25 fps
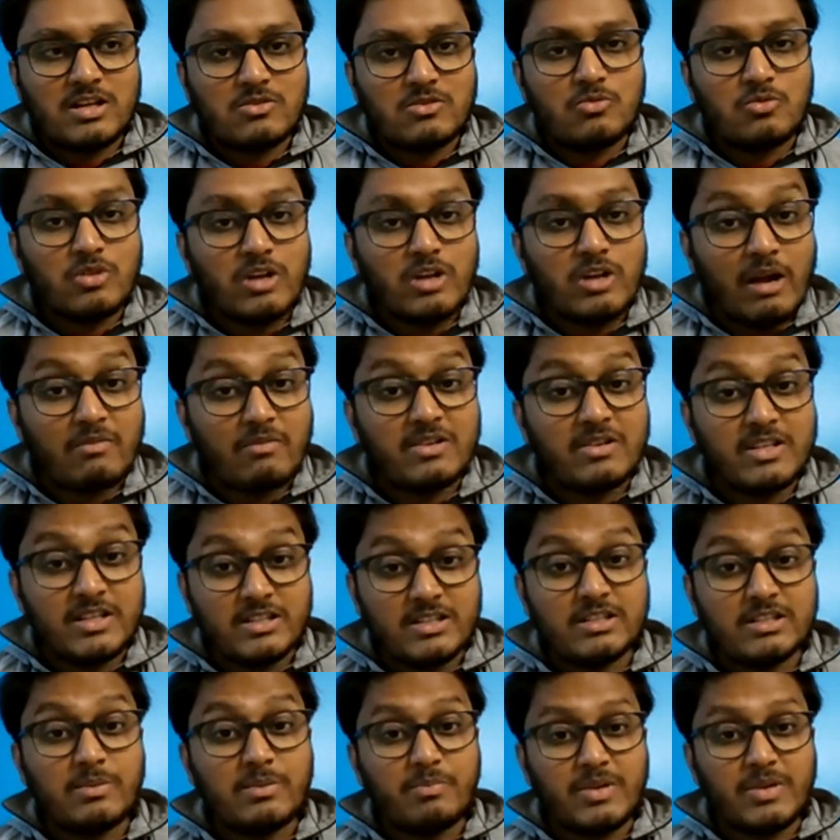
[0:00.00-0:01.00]
that could have
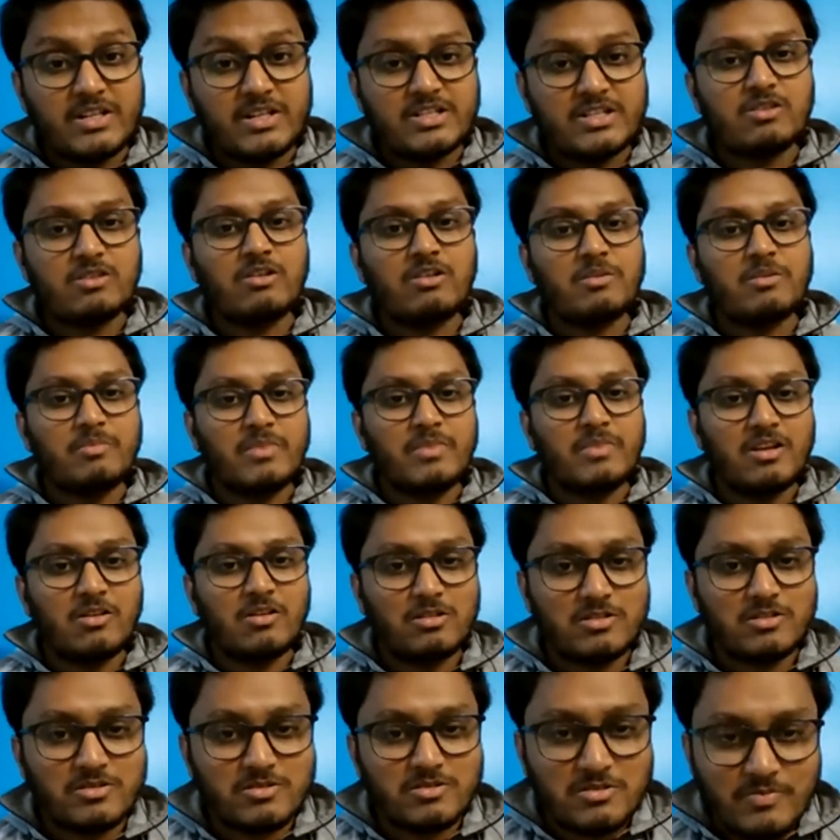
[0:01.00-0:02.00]
created a pressure on
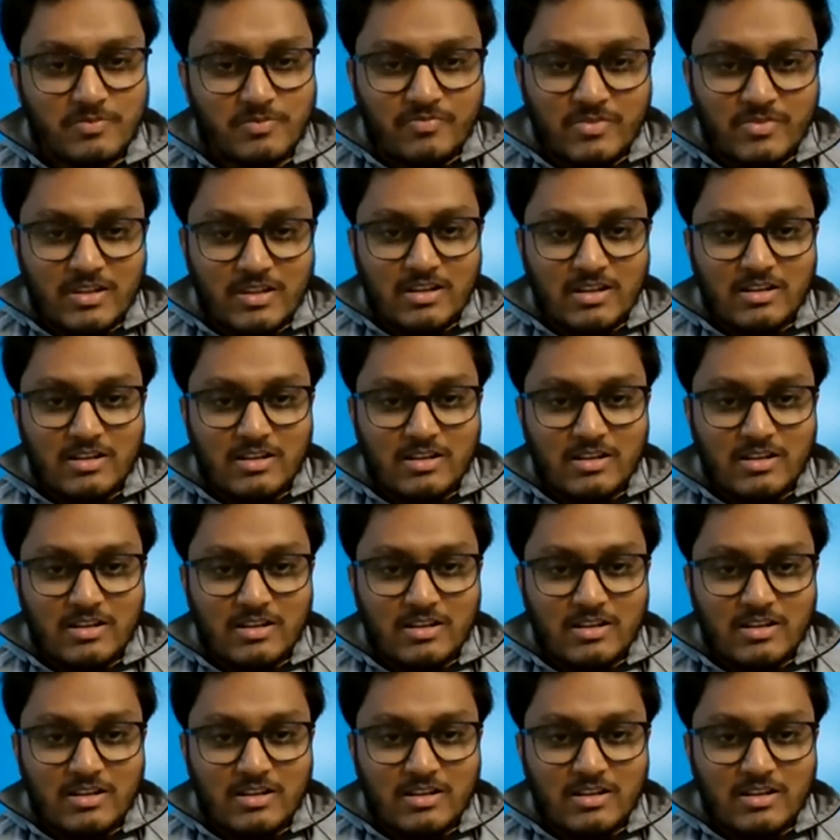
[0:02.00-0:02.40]
me also